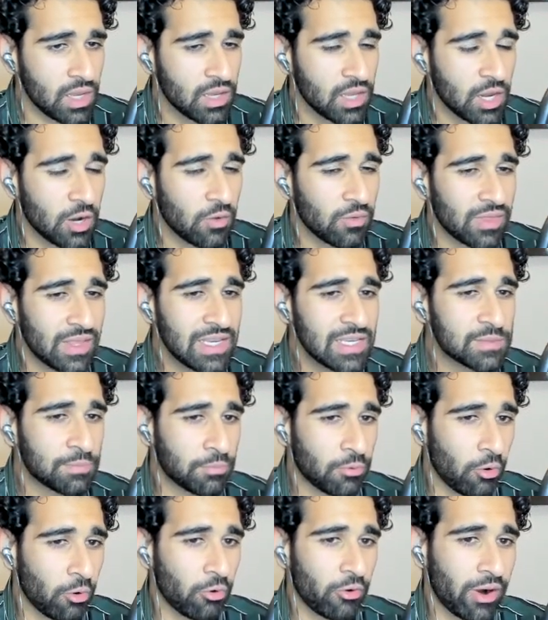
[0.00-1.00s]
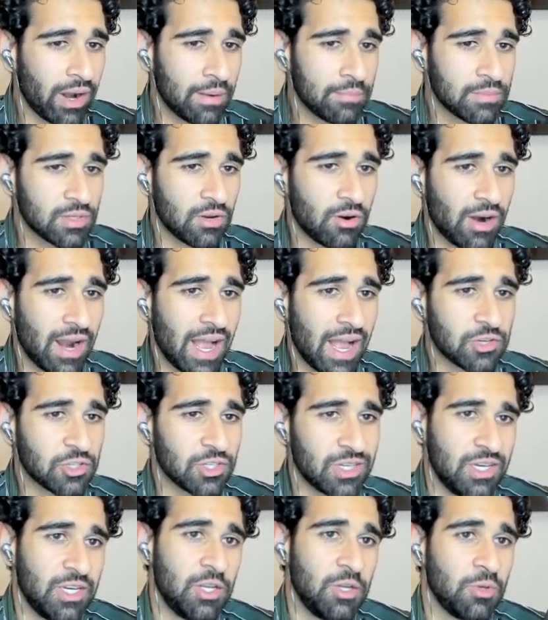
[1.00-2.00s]
these programs are
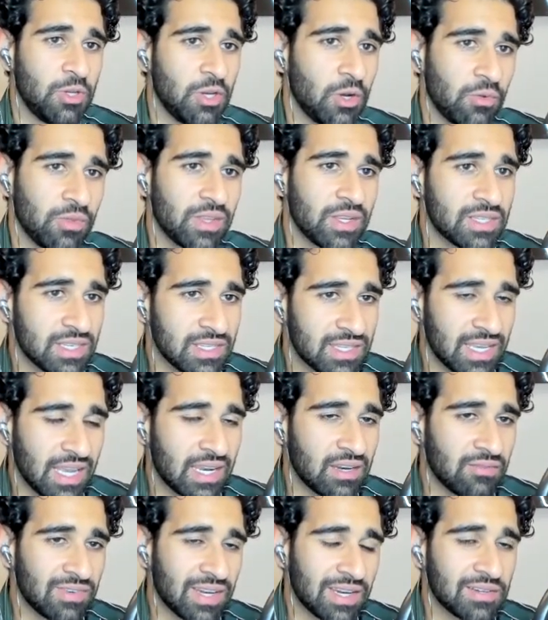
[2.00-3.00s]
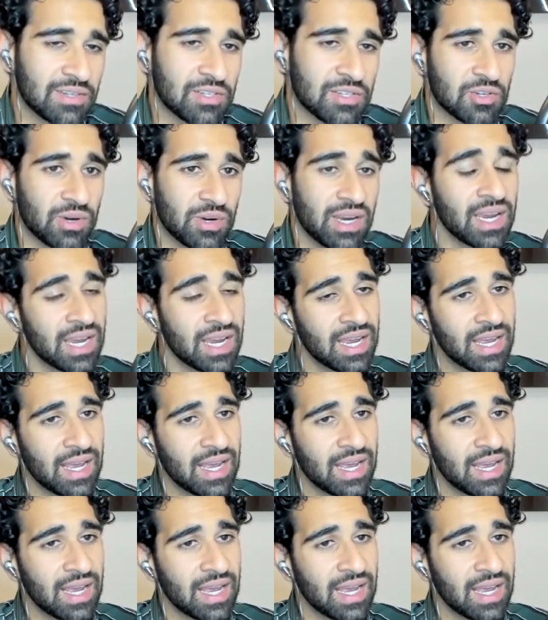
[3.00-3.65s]
actually new. This is the end of dentistry.